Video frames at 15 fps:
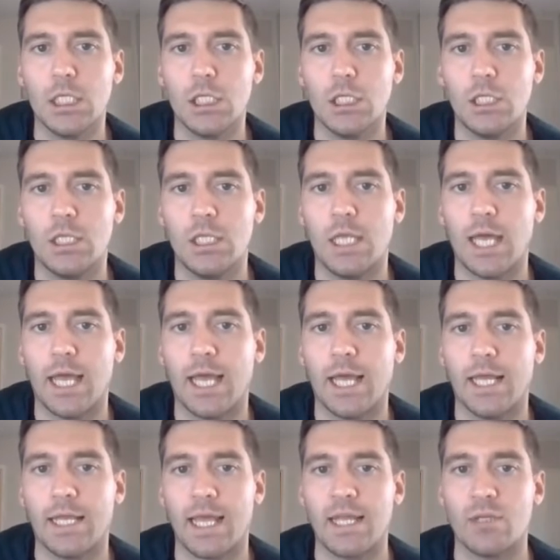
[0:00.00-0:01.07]
they're
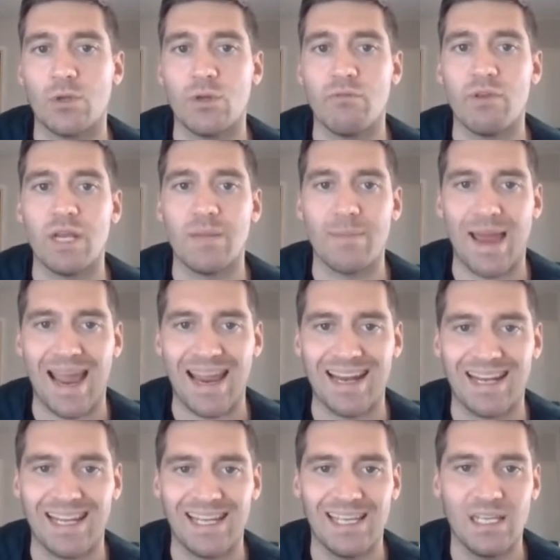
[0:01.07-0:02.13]
doing really
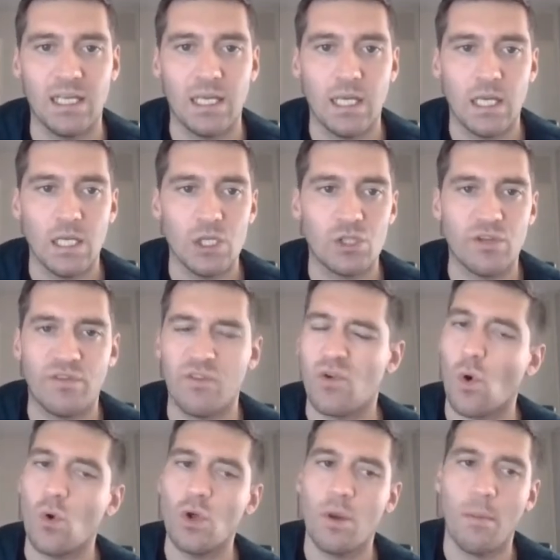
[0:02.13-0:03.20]
badly. So if you've got
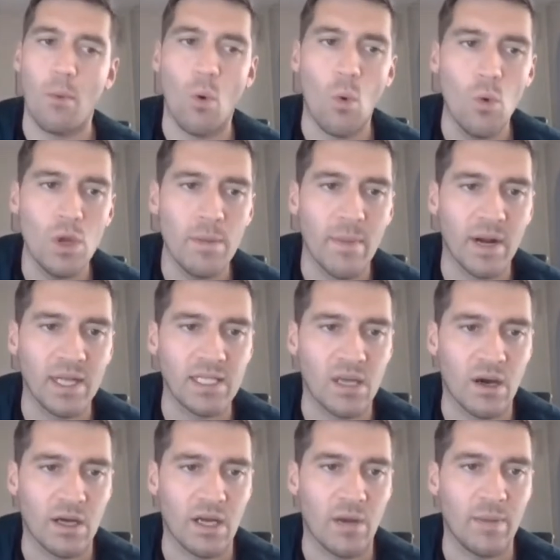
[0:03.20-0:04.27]
all your money
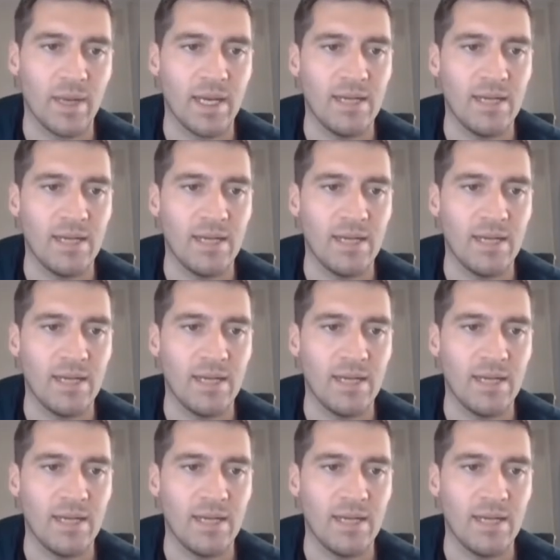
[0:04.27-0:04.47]
tied up in